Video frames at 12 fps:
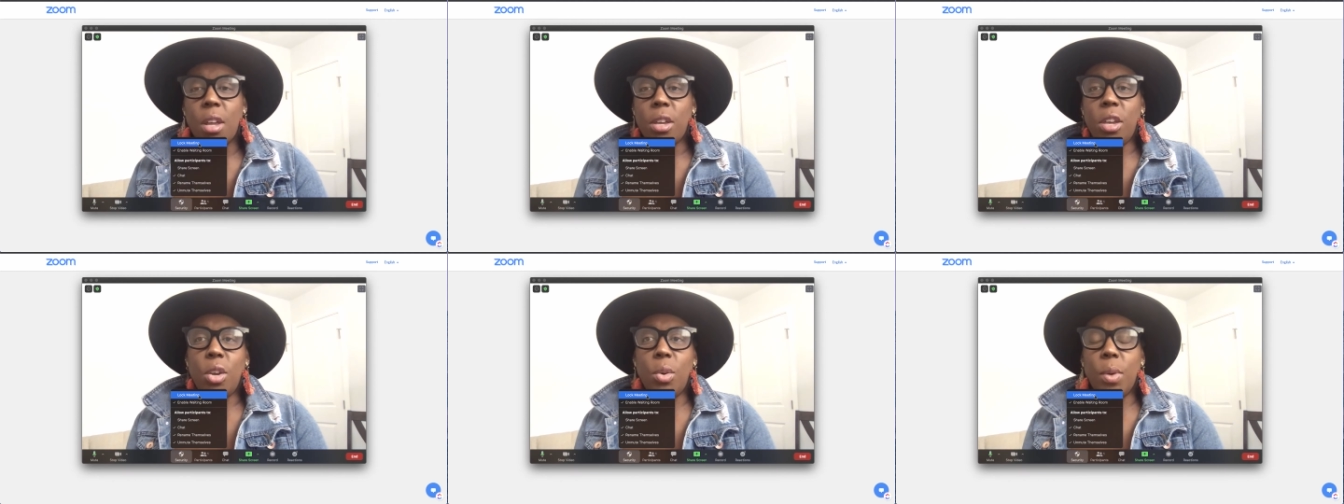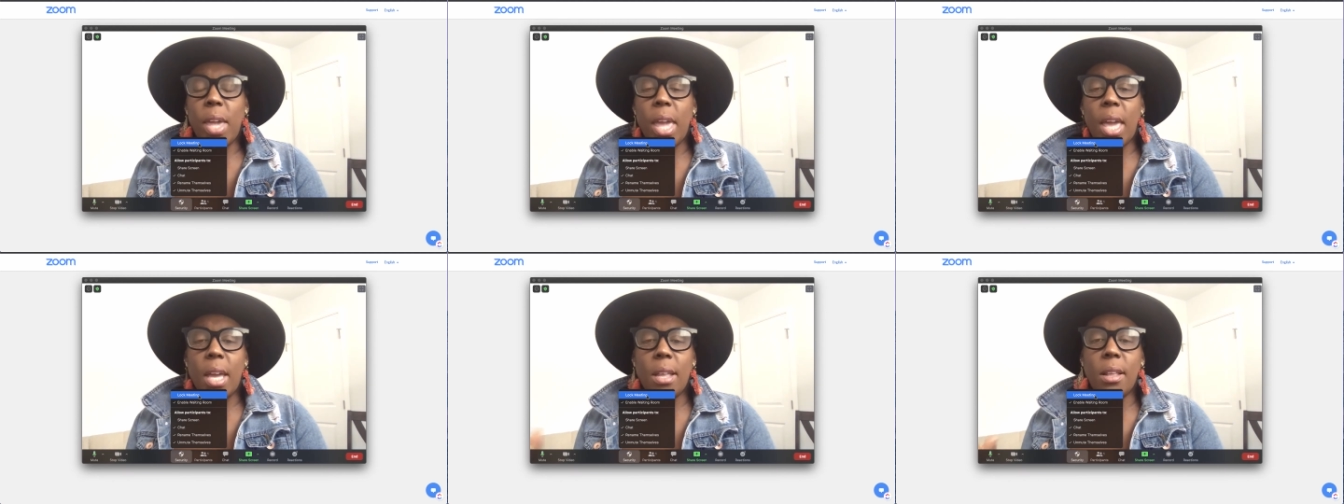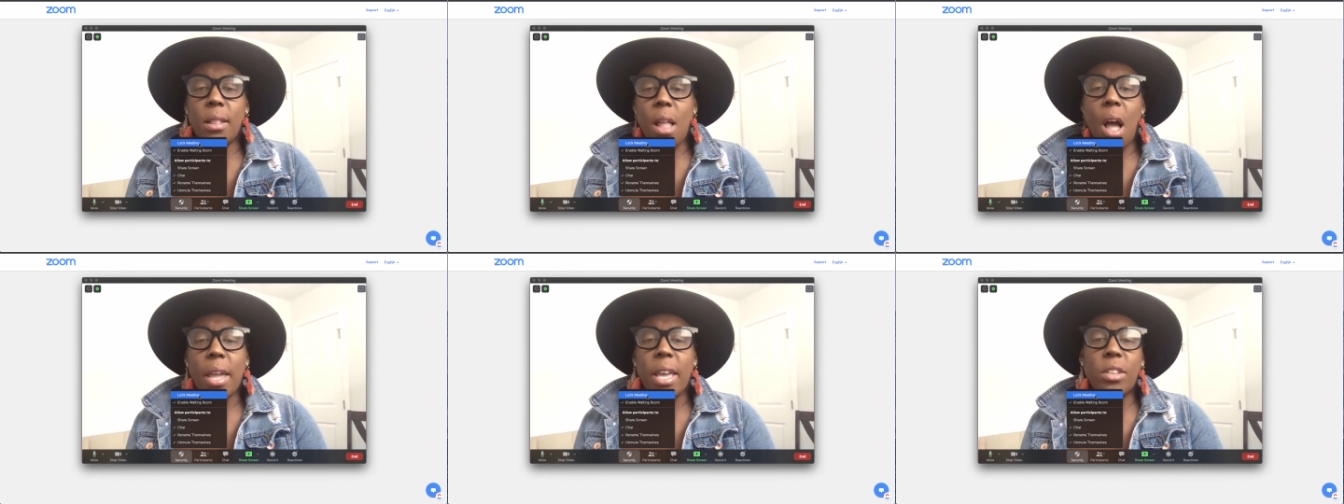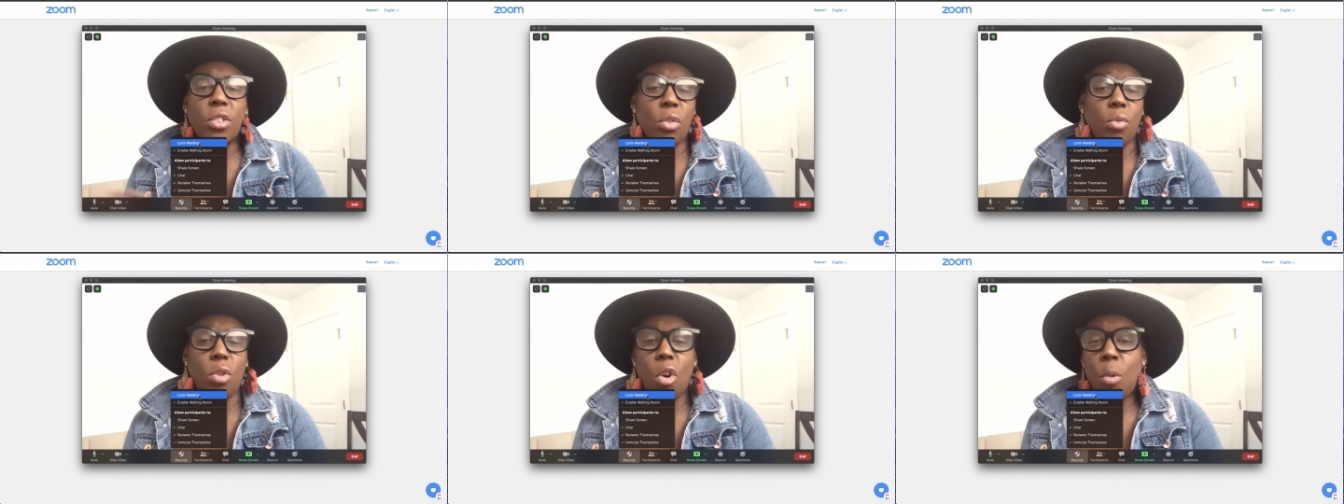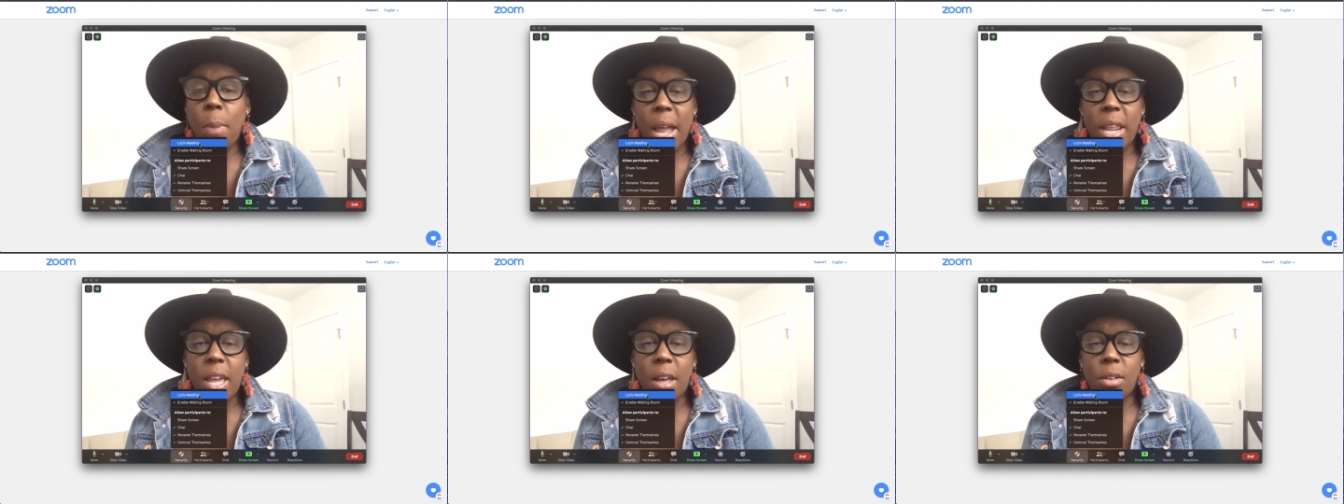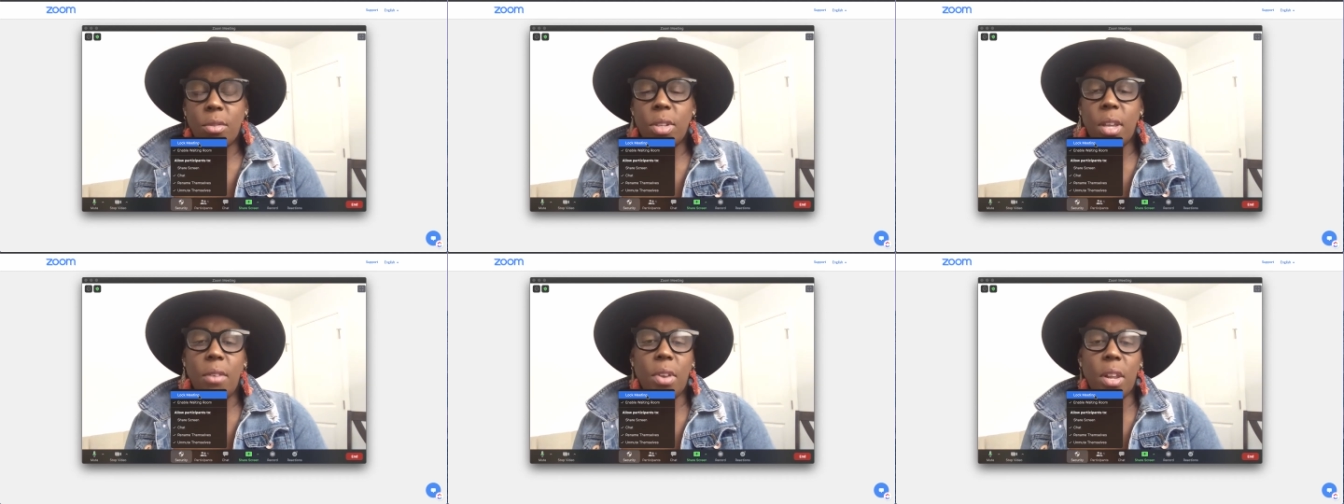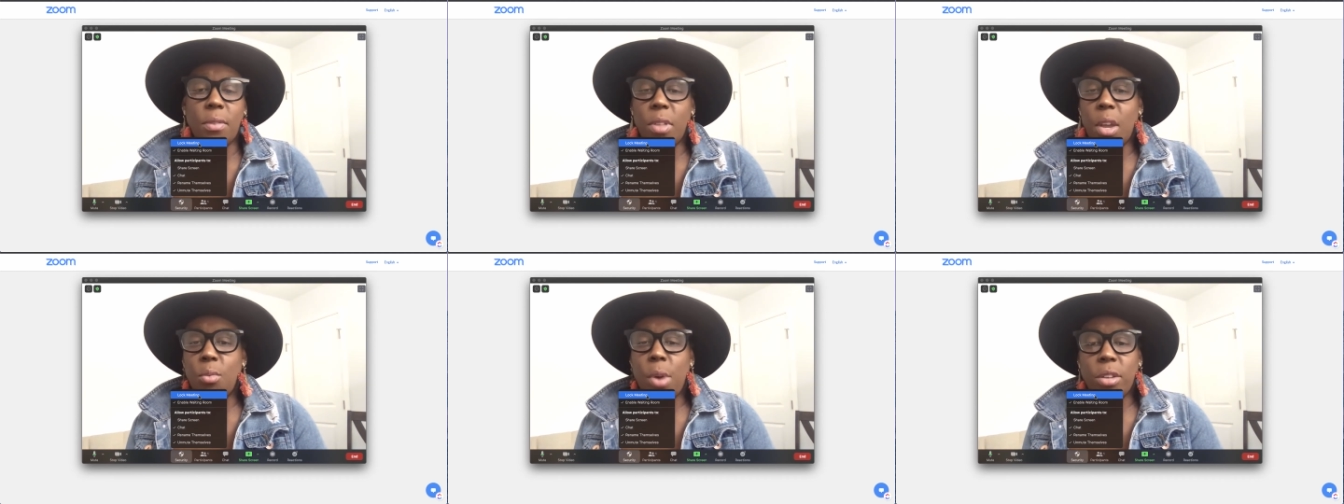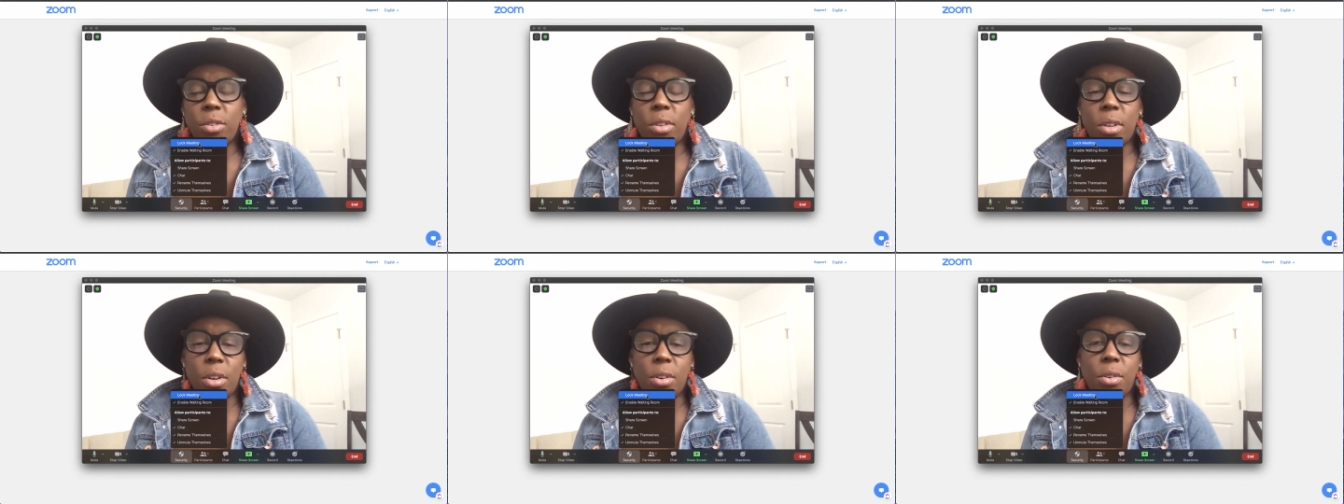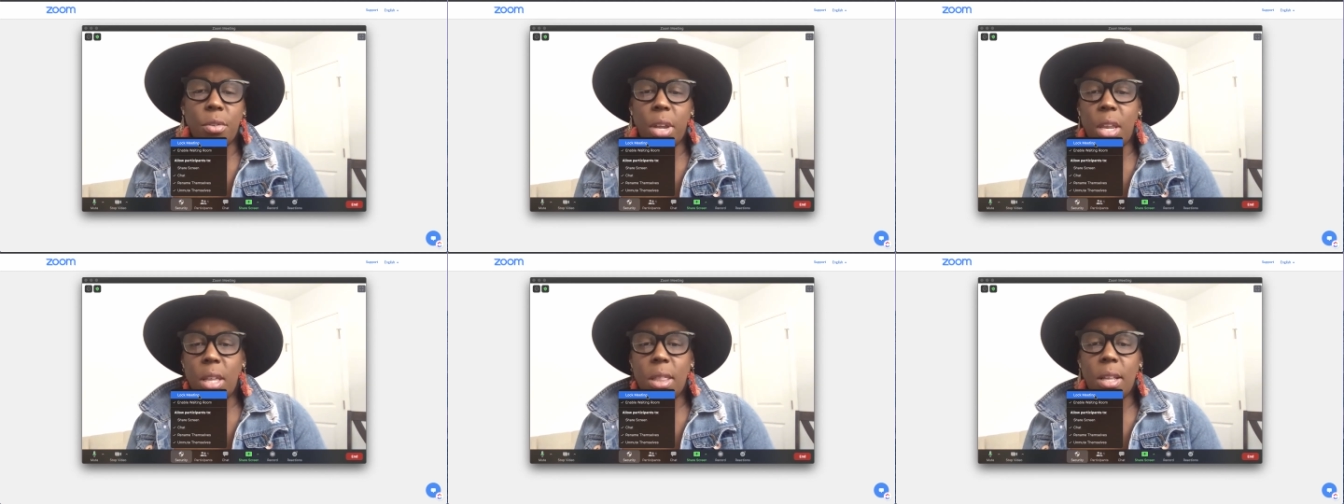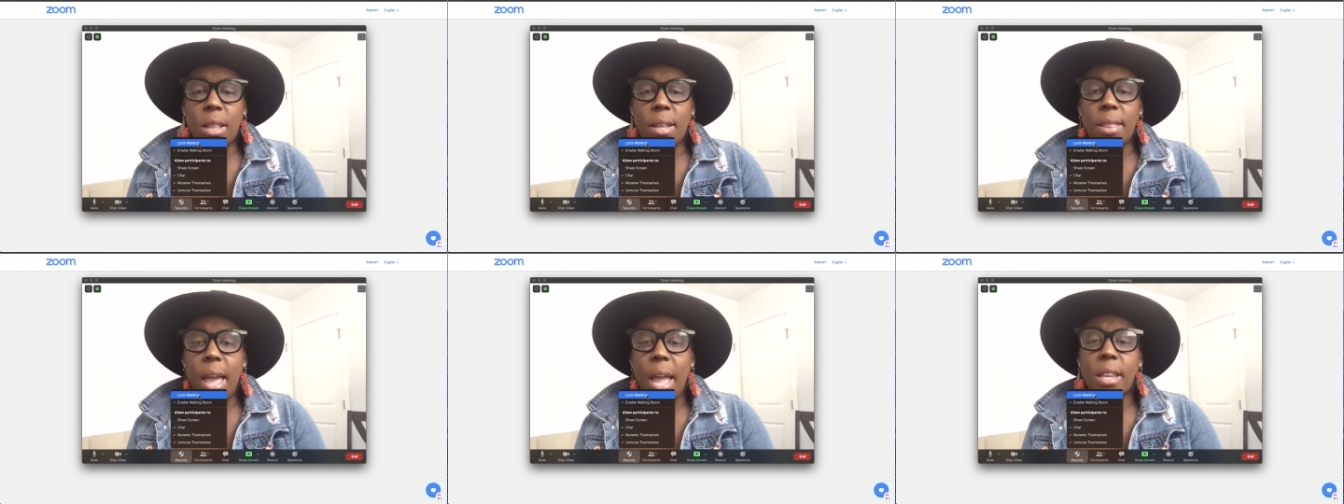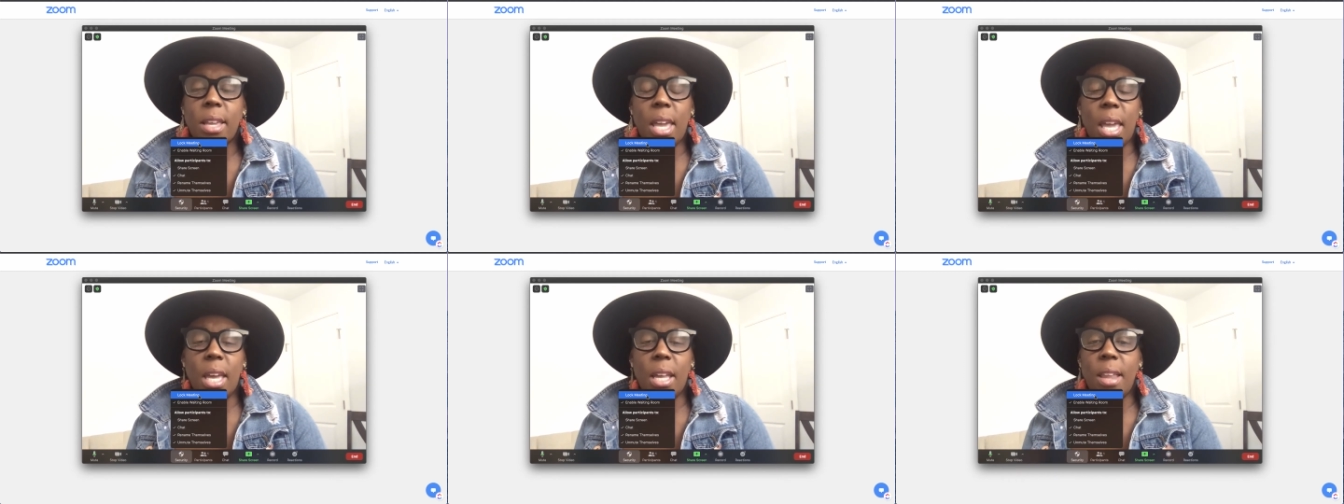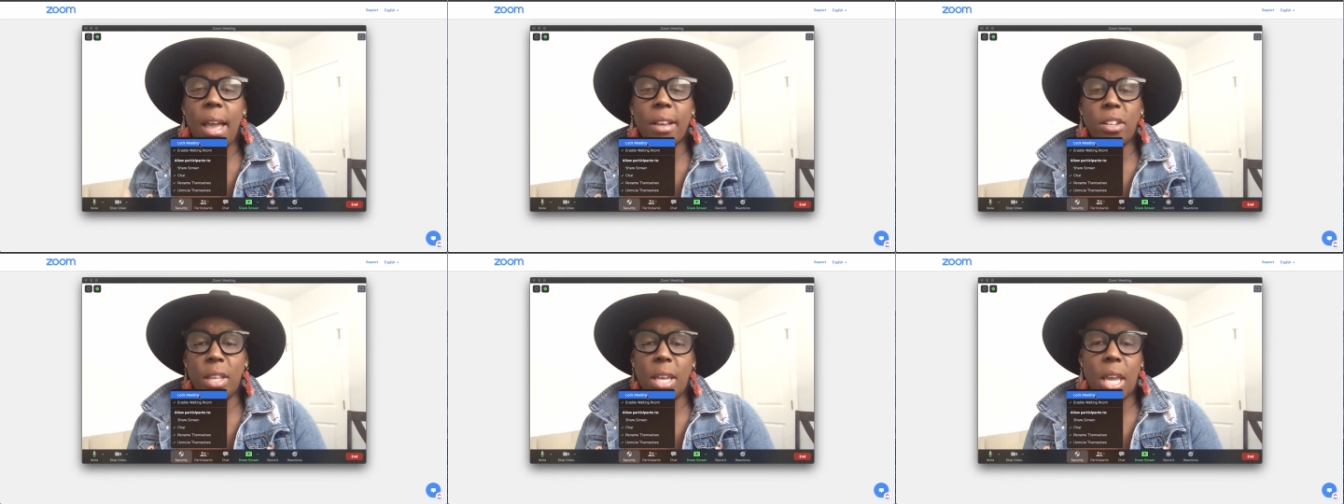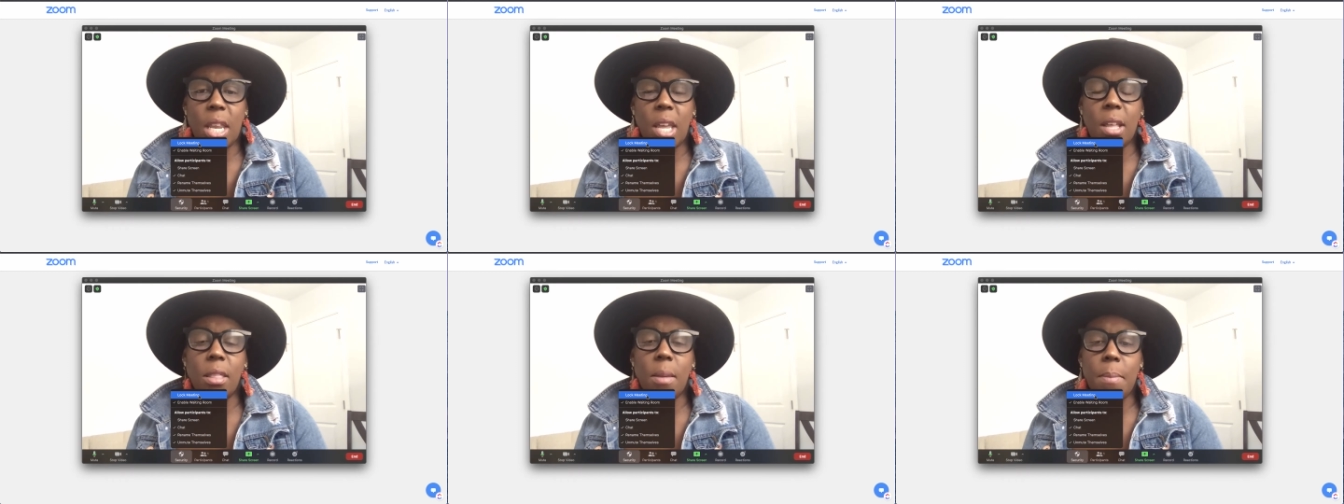you can lock it so nobody else, even if they registered or anything like that, can actually get in.